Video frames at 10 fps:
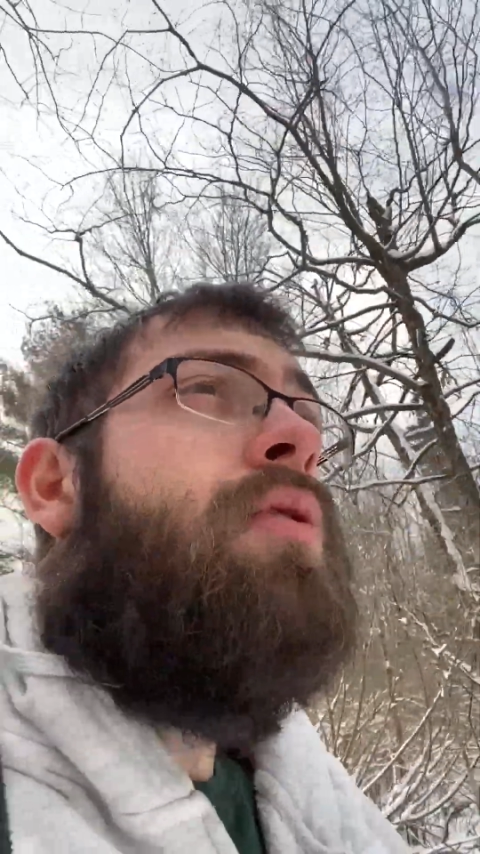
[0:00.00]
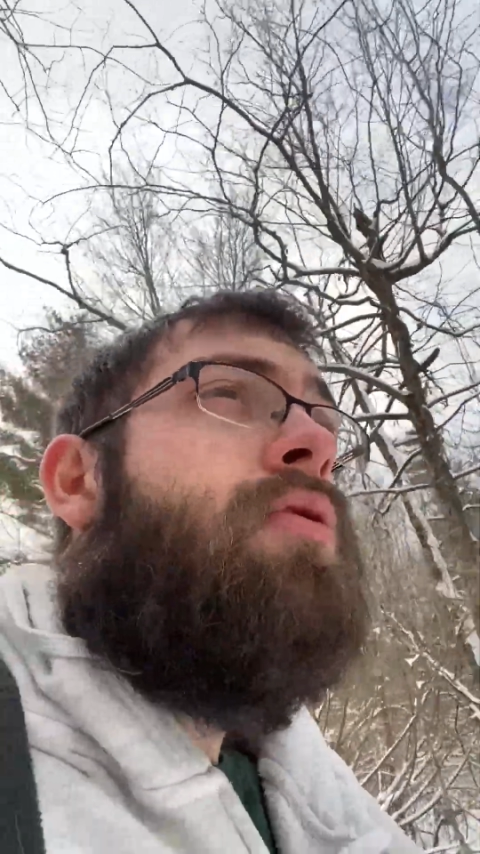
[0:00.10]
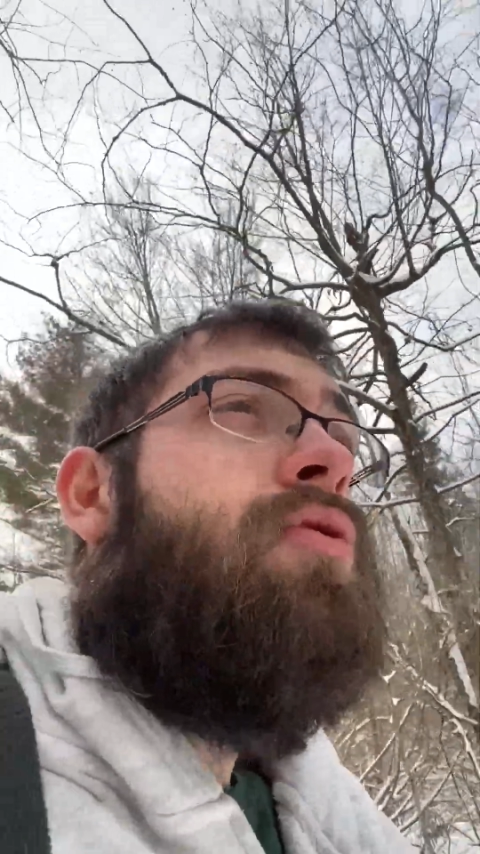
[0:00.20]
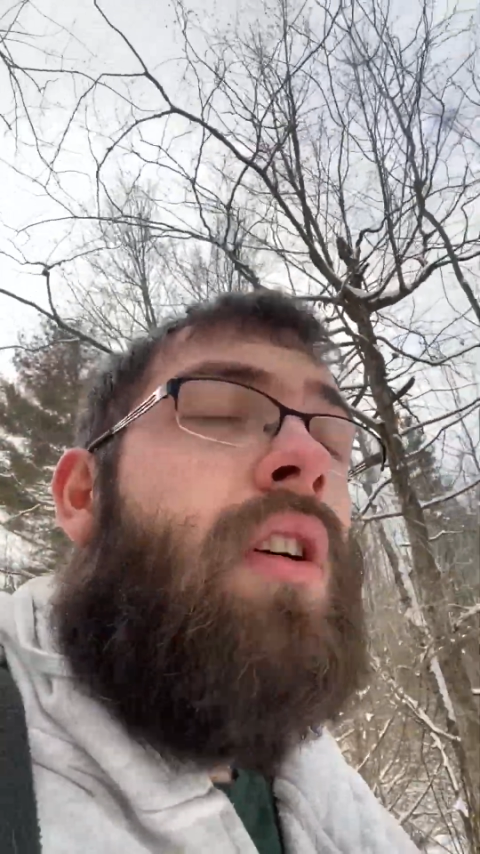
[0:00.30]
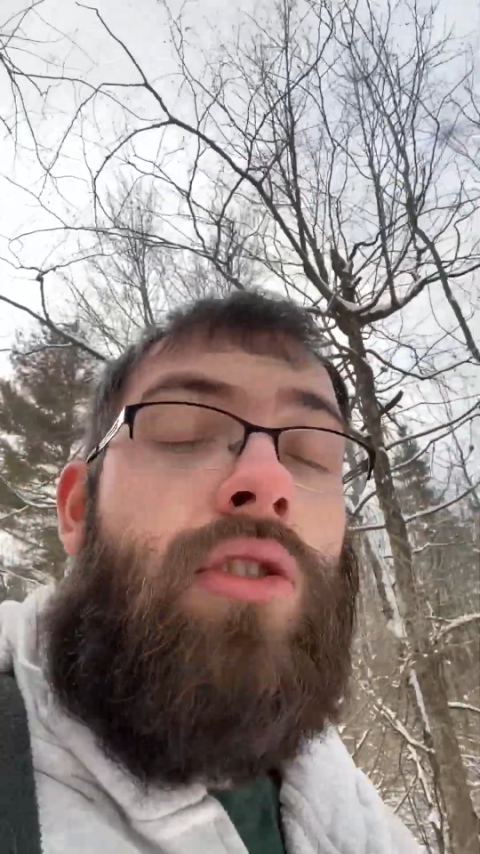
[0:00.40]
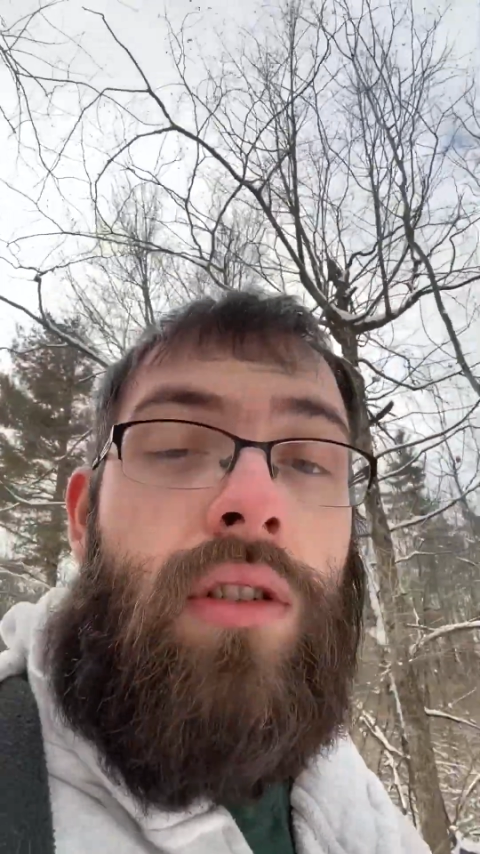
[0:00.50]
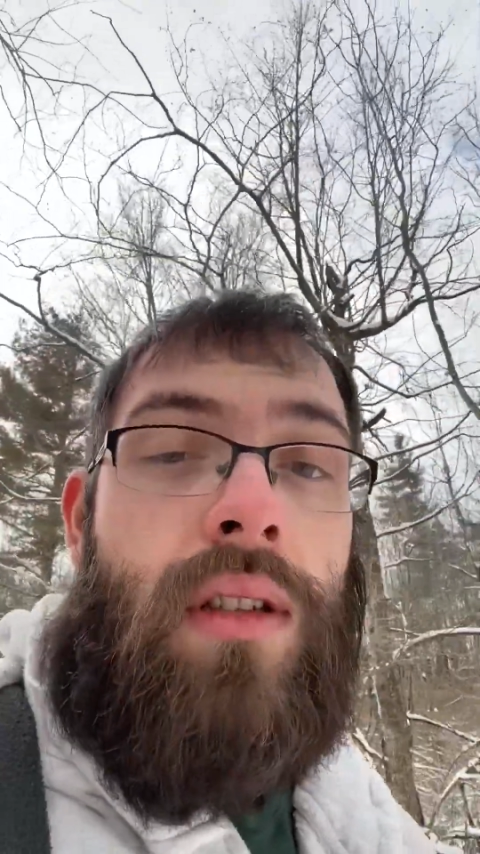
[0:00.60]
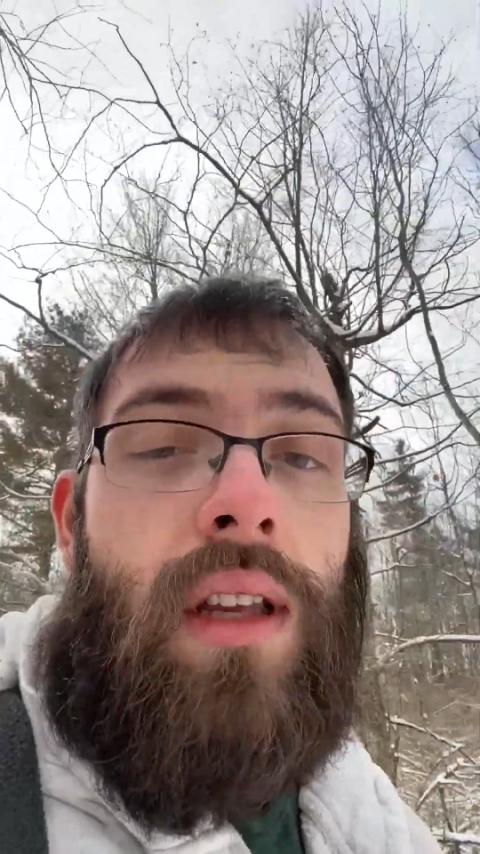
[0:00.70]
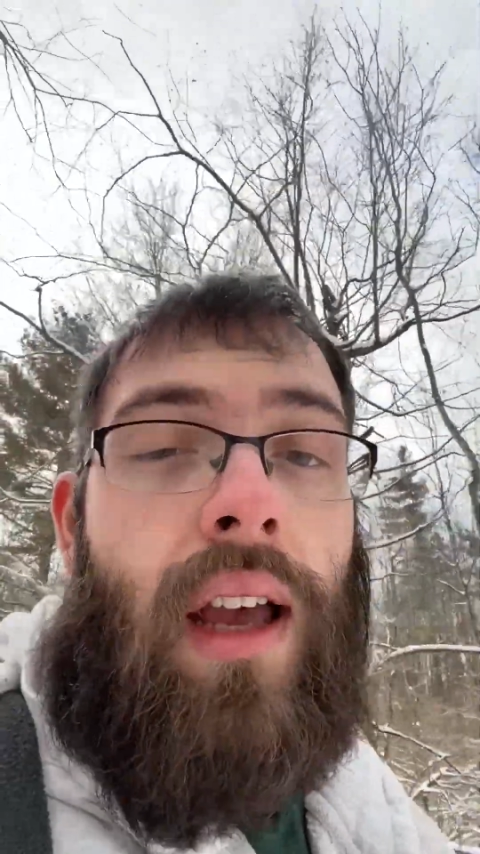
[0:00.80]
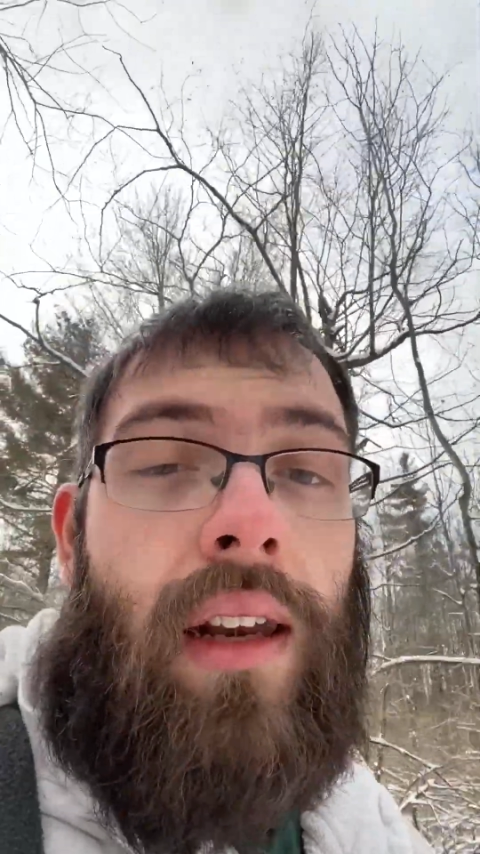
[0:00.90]

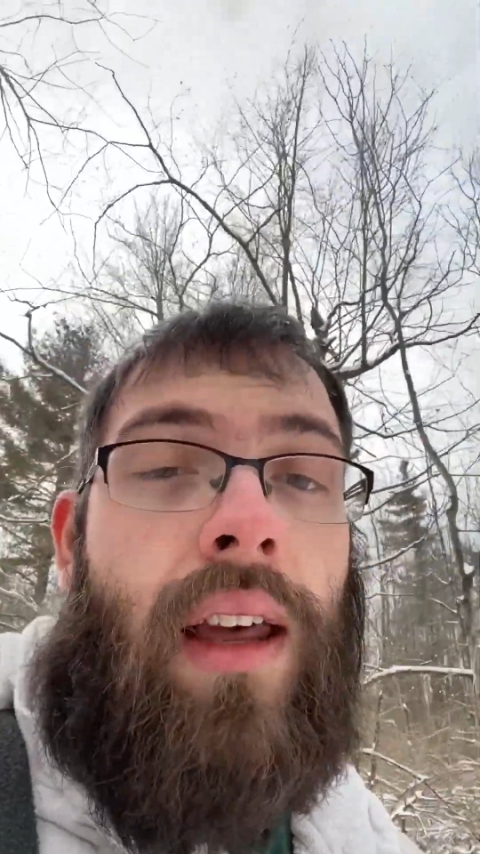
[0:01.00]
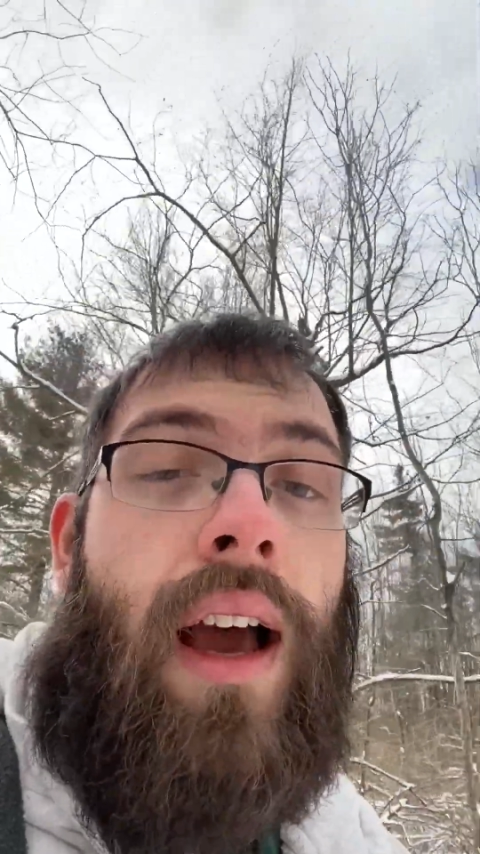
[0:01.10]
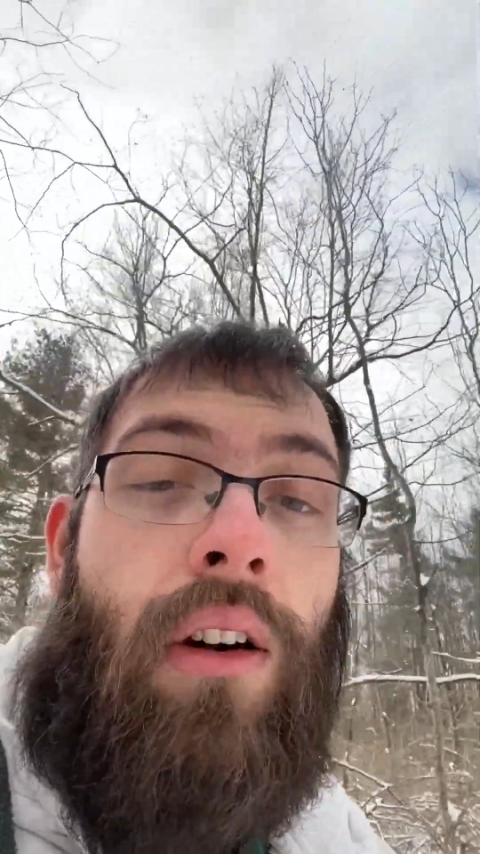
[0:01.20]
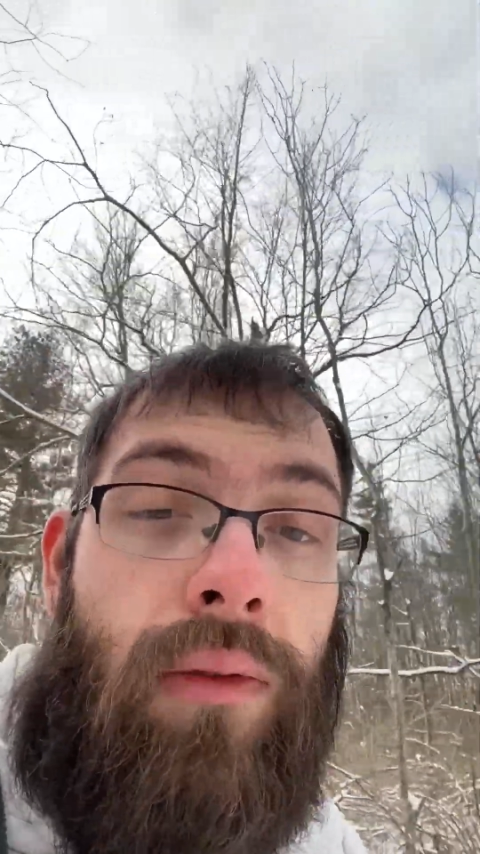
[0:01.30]
instructions on how